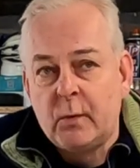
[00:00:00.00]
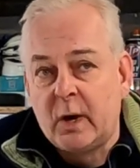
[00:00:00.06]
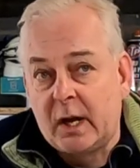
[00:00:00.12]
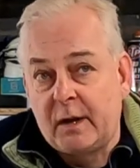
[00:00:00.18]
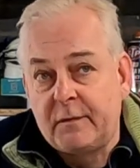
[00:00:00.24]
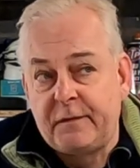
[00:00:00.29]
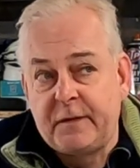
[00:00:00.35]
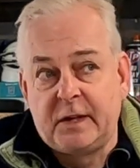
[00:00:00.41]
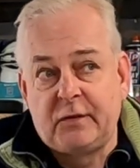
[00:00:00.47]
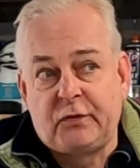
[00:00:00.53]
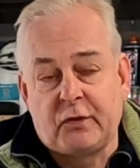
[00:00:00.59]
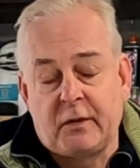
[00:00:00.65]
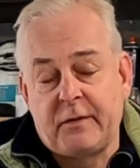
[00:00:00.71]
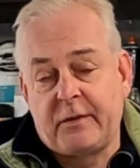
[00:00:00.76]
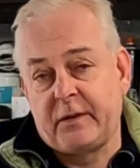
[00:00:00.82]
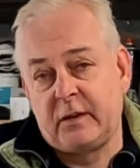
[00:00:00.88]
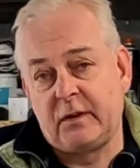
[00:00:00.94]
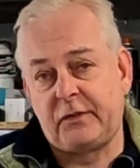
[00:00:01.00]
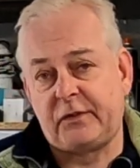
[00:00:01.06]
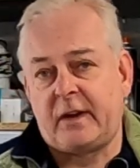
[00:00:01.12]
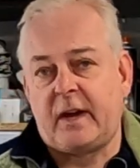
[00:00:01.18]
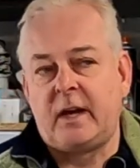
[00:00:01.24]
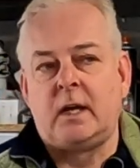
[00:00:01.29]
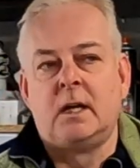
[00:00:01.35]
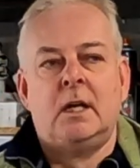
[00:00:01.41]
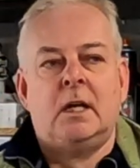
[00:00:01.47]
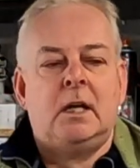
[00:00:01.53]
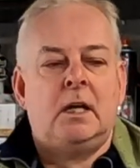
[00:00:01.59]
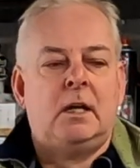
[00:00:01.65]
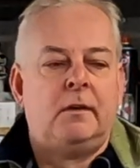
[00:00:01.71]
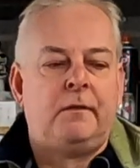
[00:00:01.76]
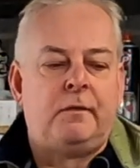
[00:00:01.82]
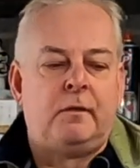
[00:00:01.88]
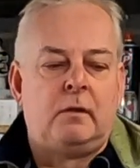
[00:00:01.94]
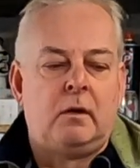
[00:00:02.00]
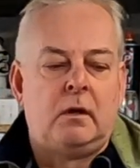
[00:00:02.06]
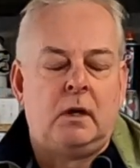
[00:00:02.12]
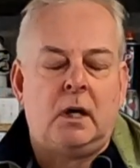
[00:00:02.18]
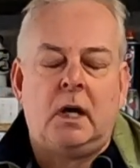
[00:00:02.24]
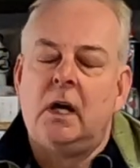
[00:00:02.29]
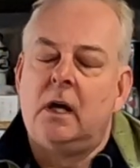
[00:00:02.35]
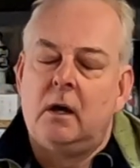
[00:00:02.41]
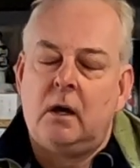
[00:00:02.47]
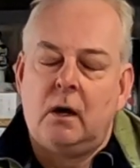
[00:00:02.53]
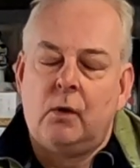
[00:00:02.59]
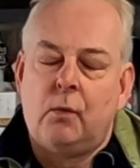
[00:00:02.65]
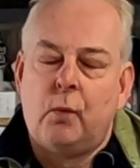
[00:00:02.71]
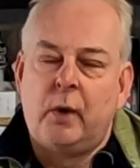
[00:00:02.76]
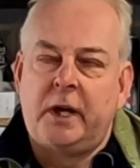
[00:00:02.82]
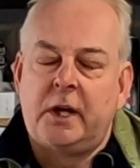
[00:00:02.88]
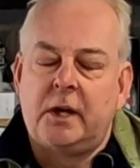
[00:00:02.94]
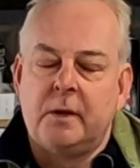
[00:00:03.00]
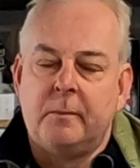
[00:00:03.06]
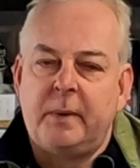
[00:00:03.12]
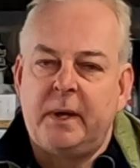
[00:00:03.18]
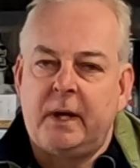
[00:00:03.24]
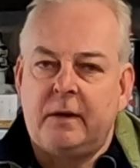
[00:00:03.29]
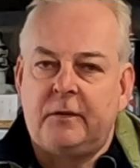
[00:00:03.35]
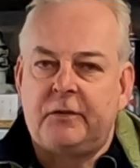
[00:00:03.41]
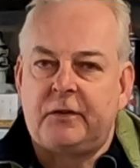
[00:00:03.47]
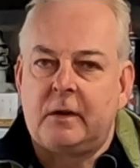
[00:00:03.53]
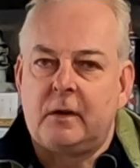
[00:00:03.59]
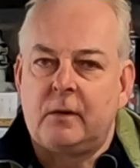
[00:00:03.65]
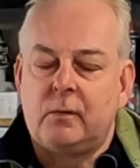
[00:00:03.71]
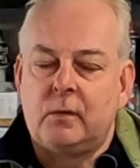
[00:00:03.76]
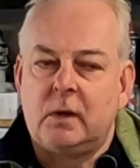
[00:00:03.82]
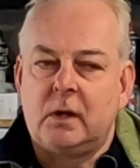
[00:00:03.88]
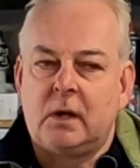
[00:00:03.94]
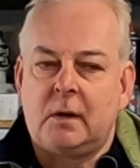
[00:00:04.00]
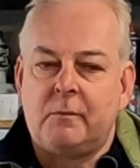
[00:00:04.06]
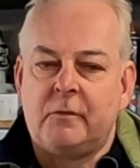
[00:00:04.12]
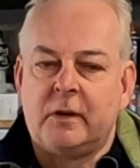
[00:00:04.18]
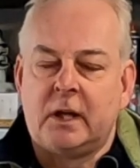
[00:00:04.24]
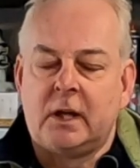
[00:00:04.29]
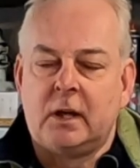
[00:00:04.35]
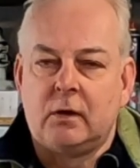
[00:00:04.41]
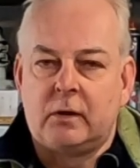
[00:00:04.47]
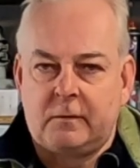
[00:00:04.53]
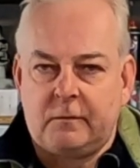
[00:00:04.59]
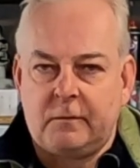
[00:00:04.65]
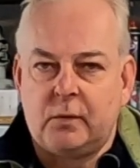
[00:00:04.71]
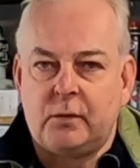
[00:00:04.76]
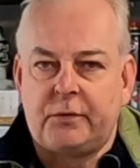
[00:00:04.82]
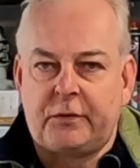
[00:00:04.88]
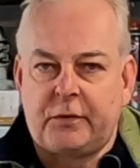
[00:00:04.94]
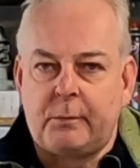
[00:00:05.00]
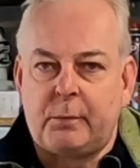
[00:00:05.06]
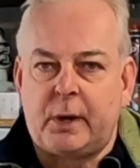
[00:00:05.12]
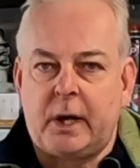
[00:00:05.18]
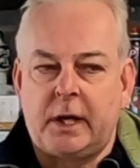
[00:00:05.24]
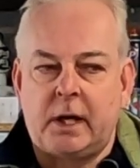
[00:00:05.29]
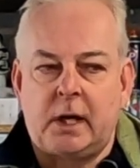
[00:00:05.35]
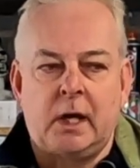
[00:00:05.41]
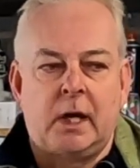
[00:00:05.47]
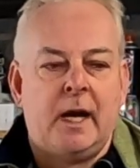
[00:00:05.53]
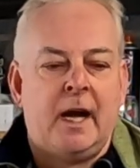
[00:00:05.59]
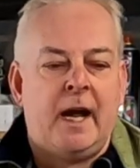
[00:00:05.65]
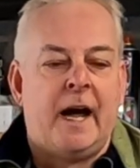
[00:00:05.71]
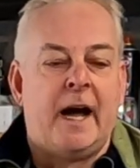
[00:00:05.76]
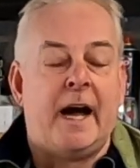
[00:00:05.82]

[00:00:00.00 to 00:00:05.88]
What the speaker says: Well, I finish on Thursday for a week and a bit, so I'm really looking forward to the break,